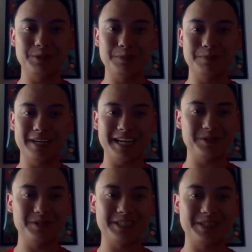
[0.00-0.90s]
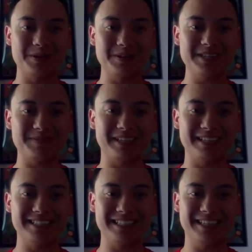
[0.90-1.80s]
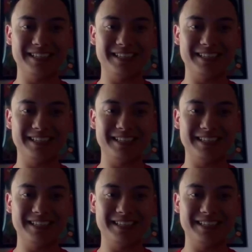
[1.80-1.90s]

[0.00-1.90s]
supernatural stories because